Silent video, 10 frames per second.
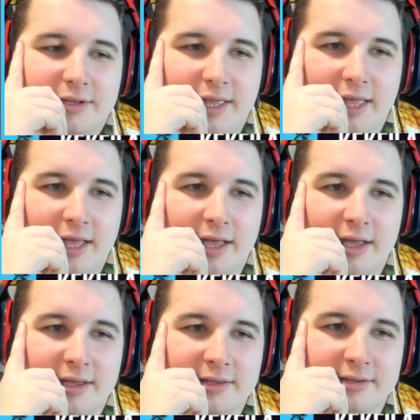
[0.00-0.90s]

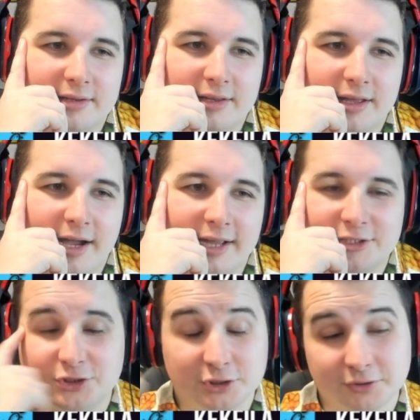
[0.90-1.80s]
And I
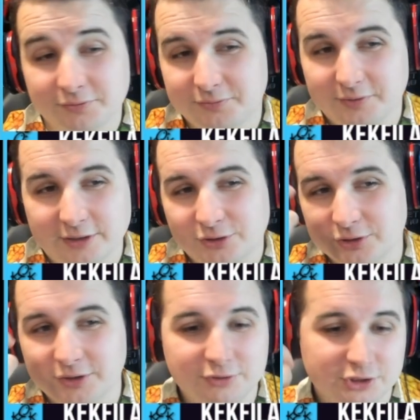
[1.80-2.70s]
should have
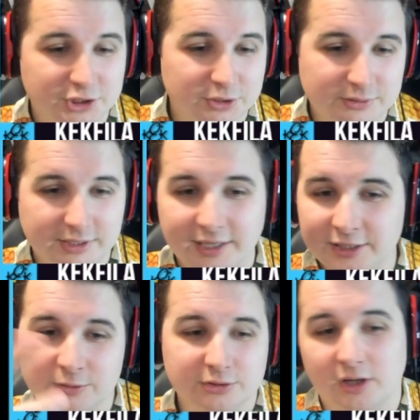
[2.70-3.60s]
just used it and
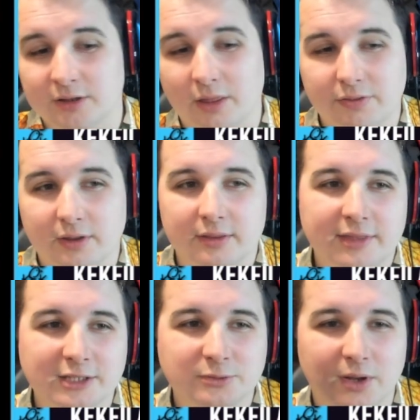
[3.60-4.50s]
used it on nothing.
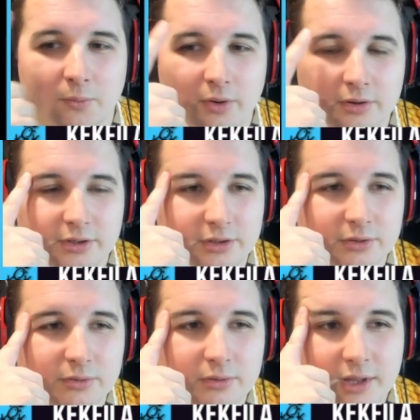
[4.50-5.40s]
That's what I wanted to
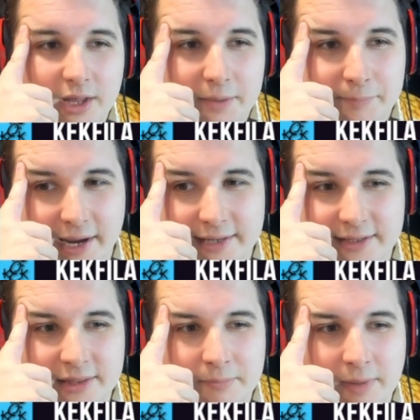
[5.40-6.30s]
do. But I
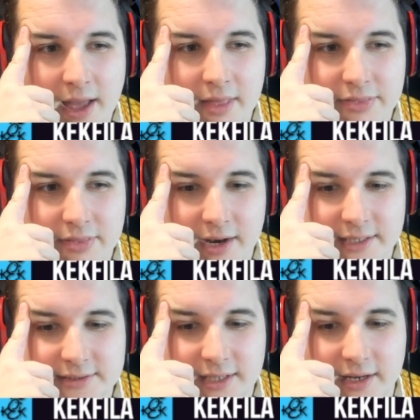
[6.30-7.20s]
did the math and I
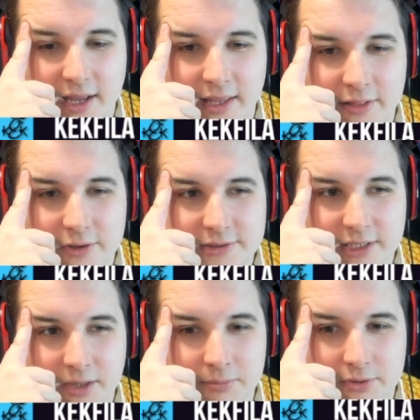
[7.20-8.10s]
said, it looks like
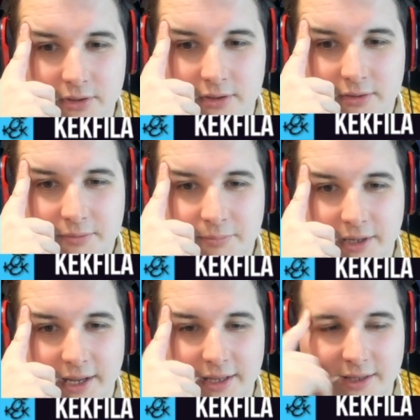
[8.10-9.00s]
I'm good. But
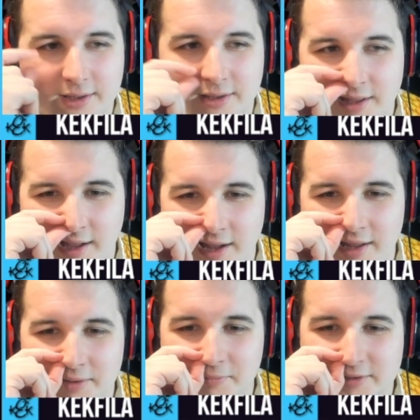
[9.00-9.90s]
I
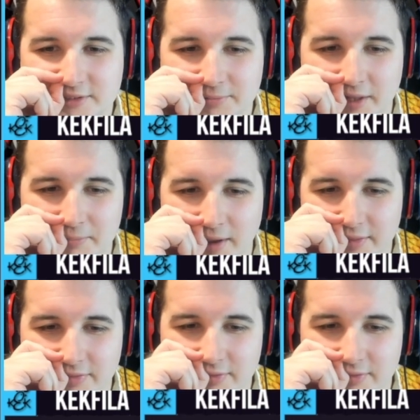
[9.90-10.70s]
messed up that math